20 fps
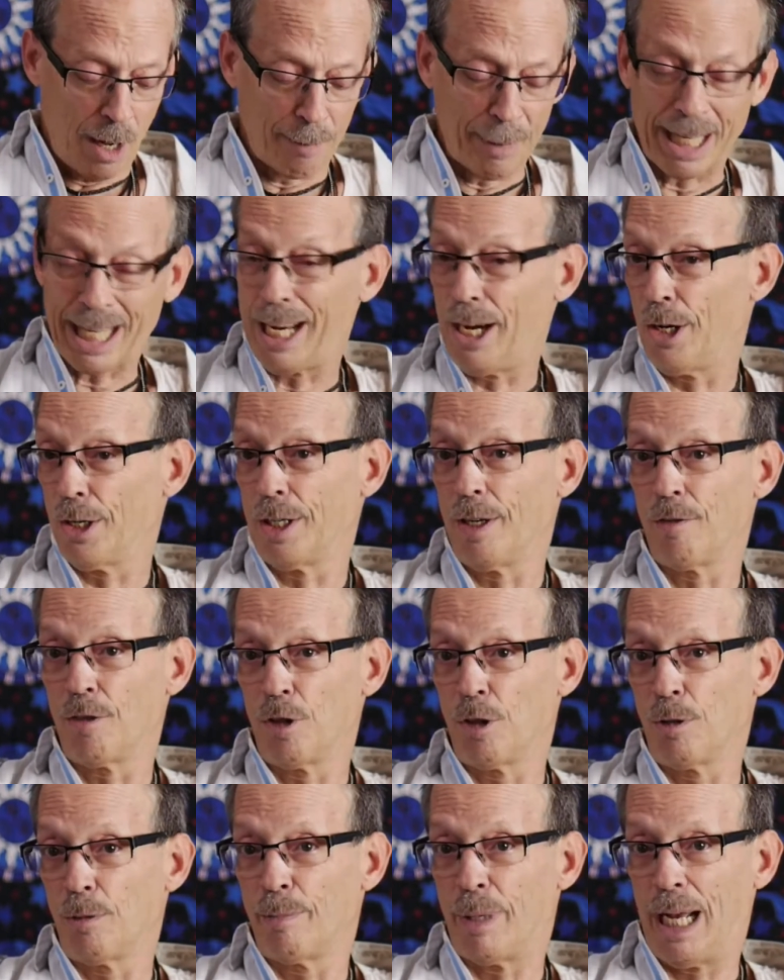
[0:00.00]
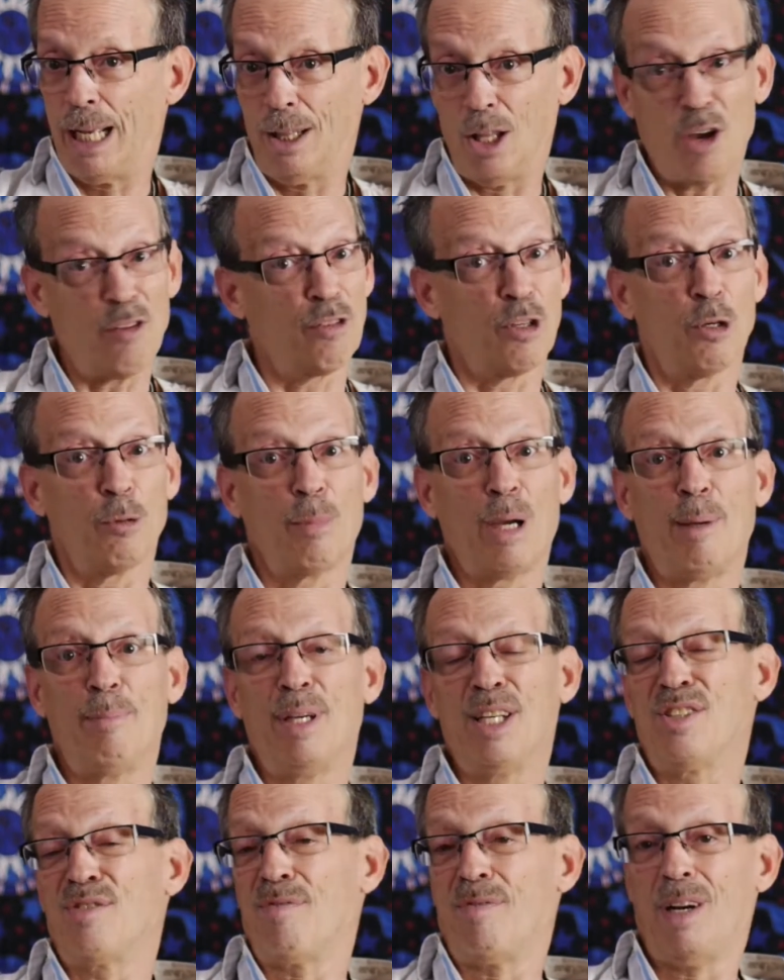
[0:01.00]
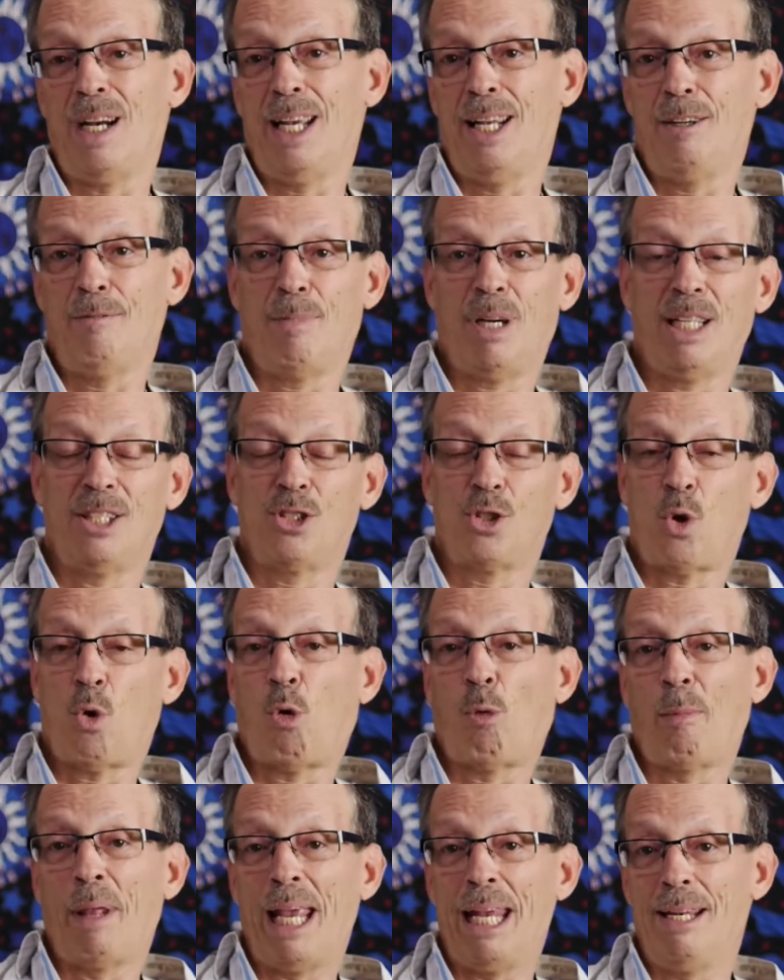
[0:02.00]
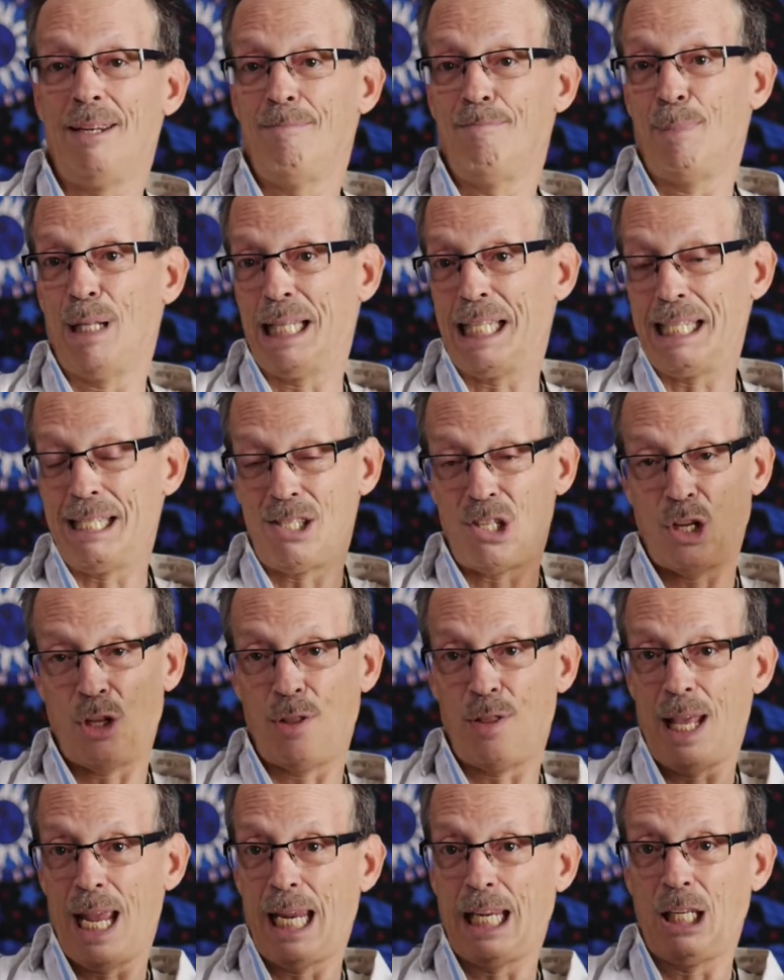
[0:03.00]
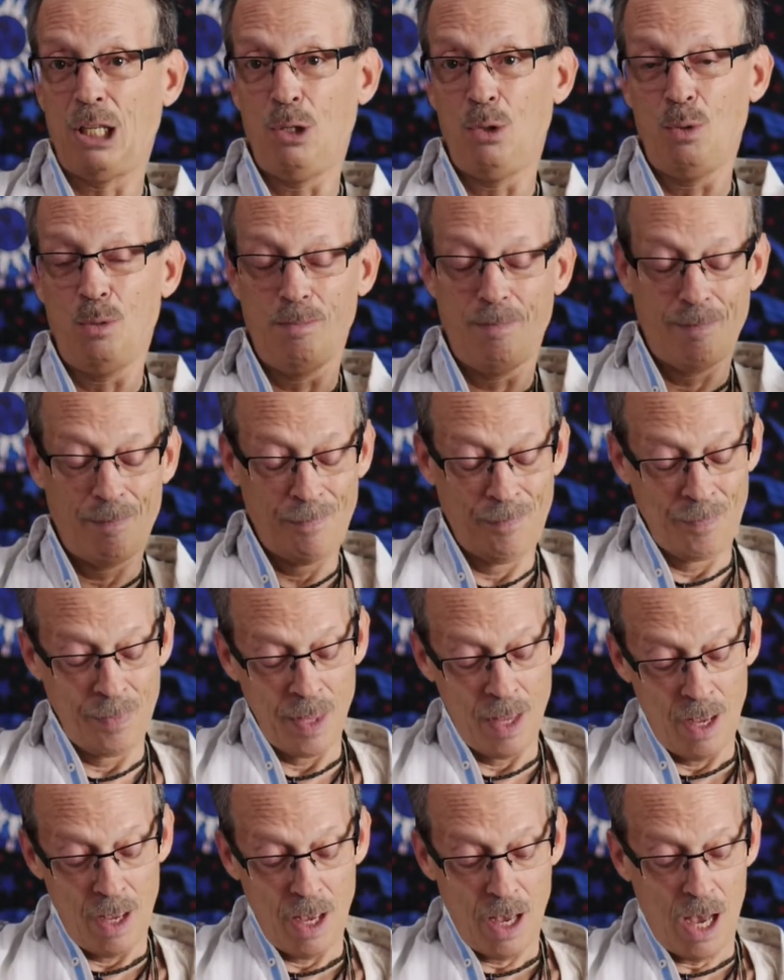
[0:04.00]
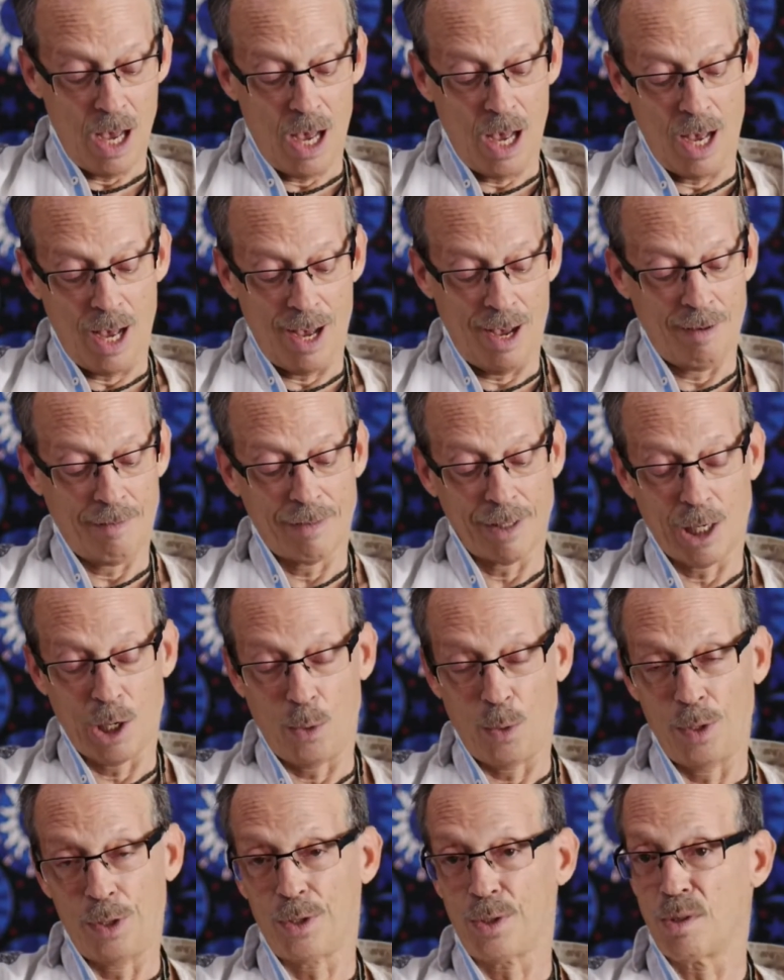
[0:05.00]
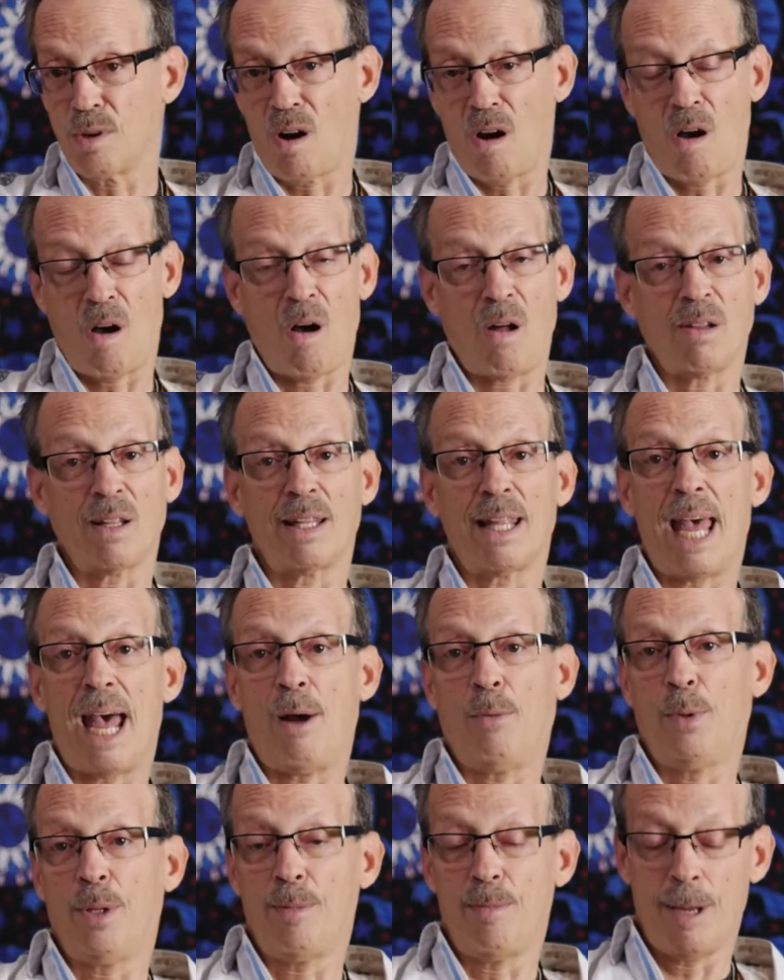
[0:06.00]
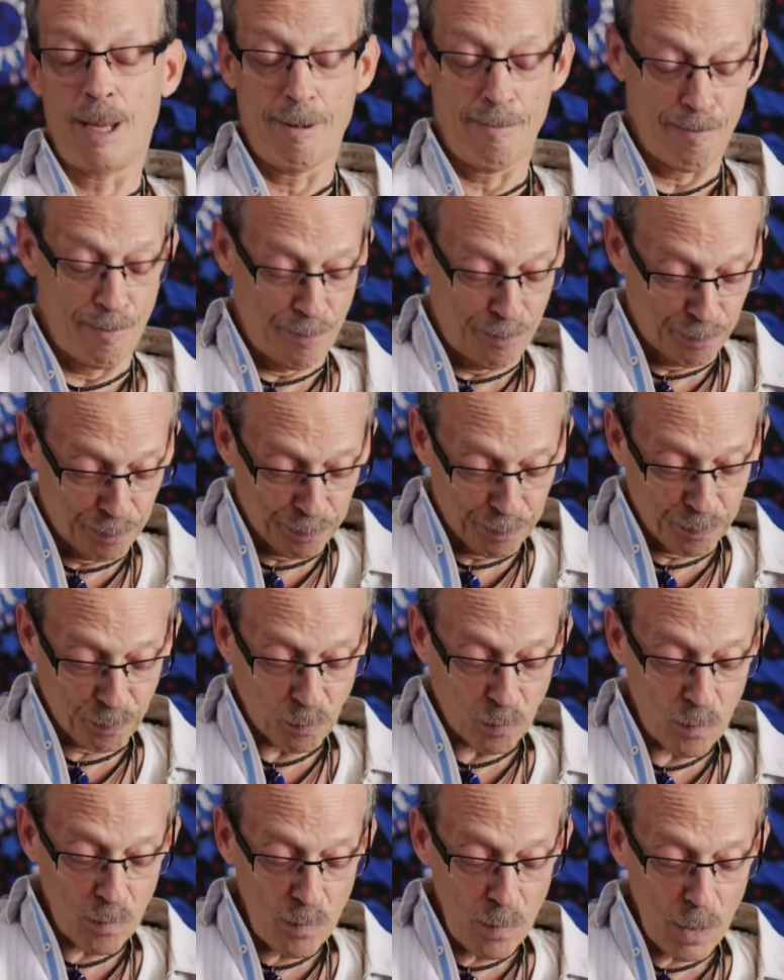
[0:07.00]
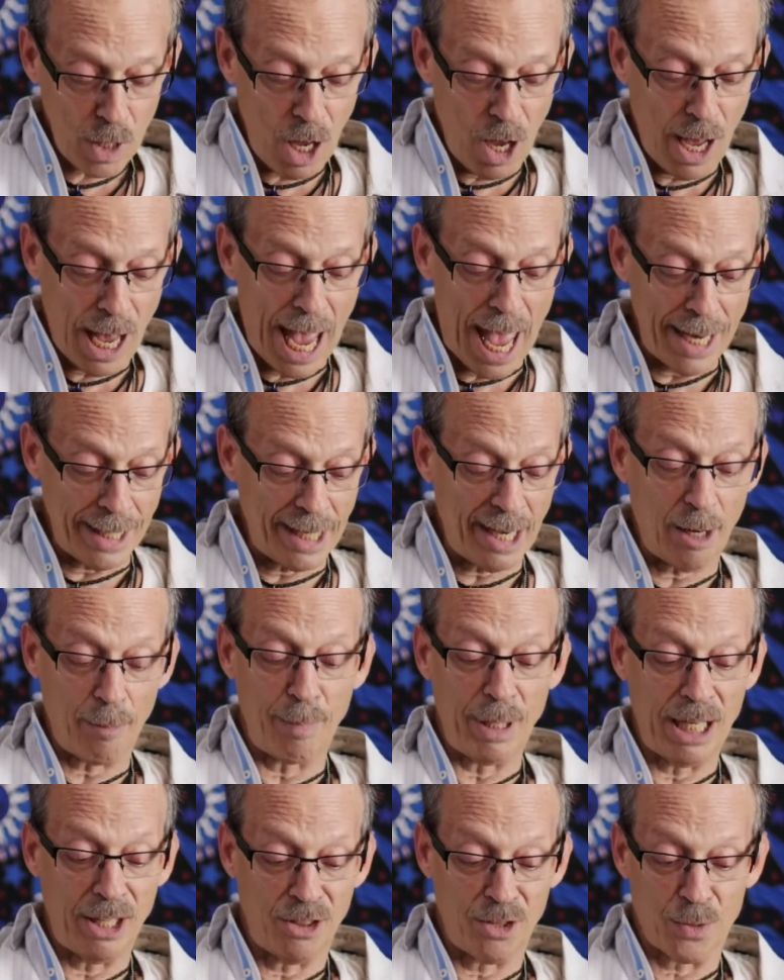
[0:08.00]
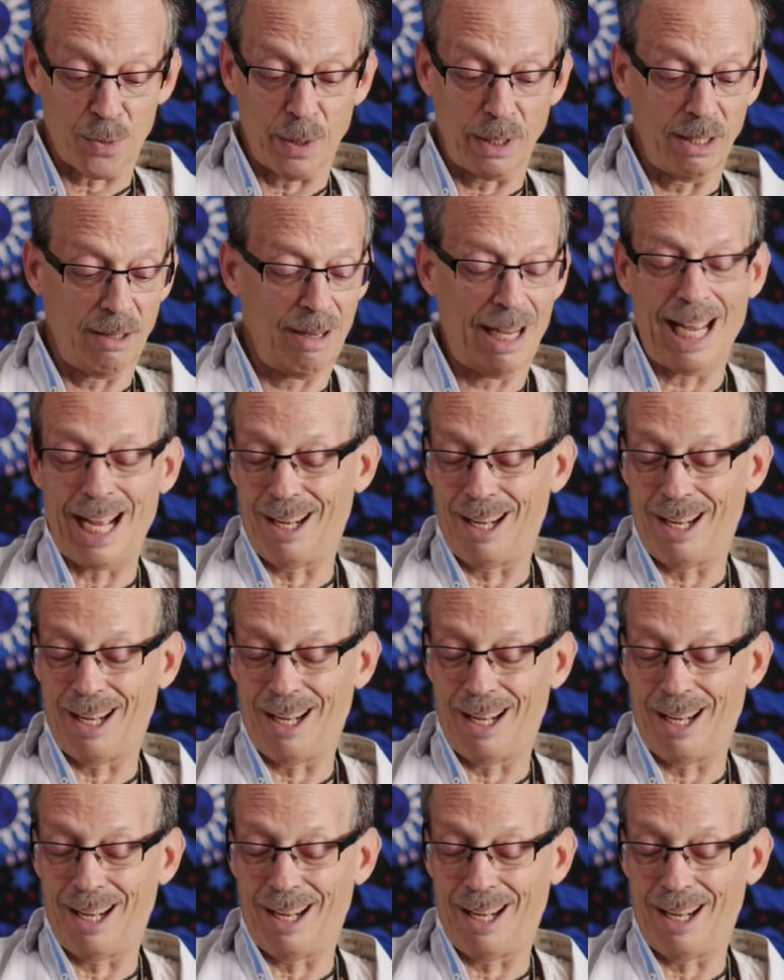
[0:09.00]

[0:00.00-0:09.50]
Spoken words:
My caregiver, my lover, my best friend, my soulmate, Melissa, thank you for going through all of that with me. Ended up being 3,